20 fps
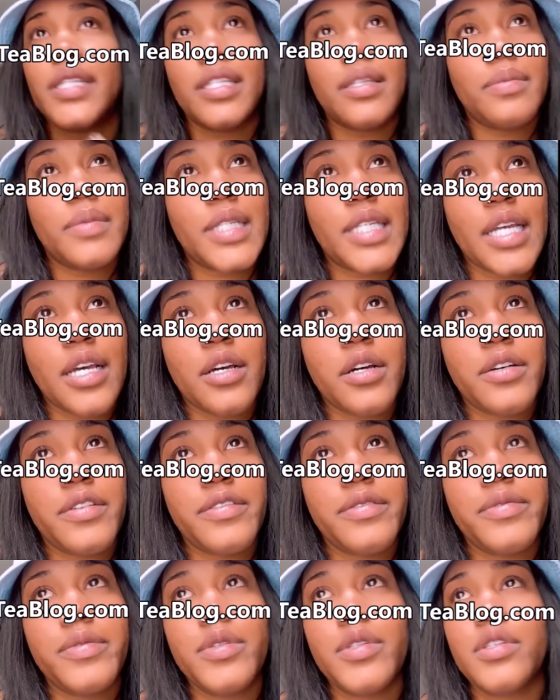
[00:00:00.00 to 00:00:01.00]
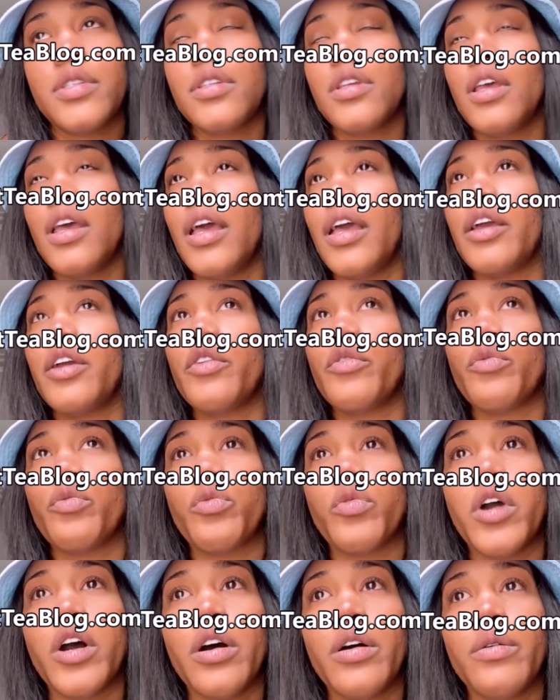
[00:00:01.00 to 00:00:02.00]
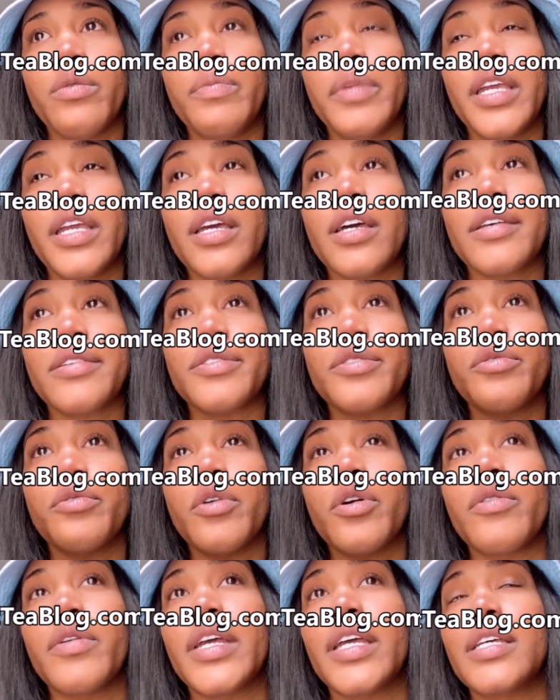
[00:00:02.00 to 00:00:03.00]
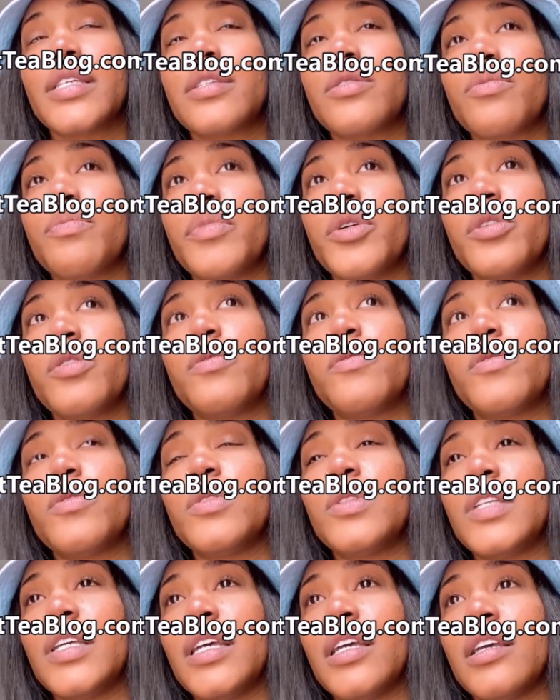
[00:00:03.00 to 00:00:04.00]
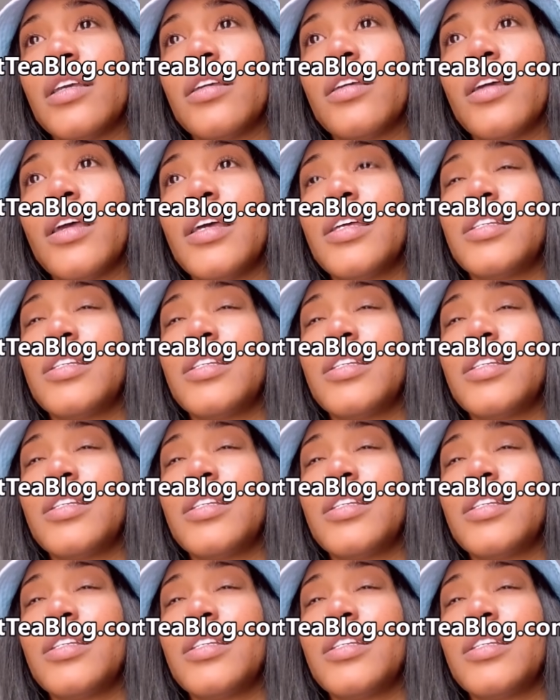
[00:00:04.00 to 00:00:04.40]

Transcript: with themselves and grow because growing is a beautiful thing.